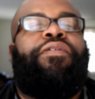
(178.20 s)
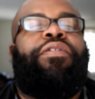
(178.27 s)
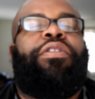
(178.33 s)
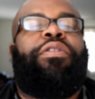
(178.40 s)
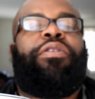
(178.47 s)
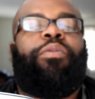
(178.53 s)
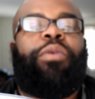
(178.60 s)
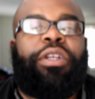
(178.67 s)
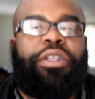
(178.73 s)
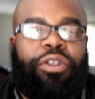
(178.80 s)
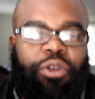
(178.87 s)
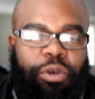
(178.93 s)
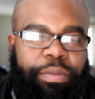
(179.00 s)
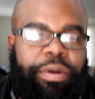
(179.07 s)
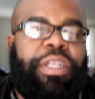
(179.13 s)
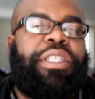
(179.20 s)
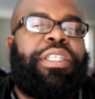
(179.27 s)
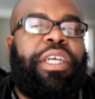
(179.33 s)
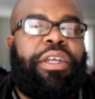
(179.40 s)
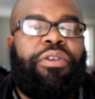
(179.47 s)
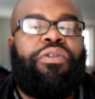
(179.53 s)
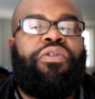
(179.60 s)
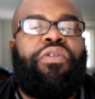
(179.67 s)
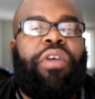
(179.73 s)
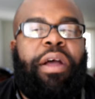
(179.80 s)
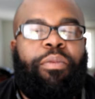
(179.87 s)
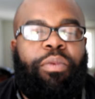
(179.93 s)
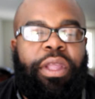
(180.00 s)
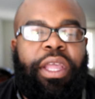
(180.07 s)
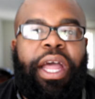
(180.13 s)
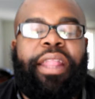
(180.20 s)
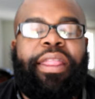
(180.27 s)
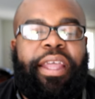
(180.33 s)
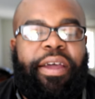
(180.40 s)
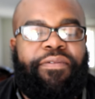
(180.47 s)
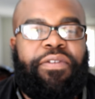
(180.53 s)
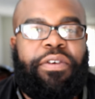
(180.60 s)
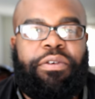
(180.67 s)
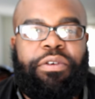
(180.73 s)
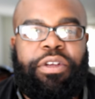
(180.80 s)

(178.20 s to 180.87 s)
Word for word: for the, when the Super Nintendo dropped. We got that for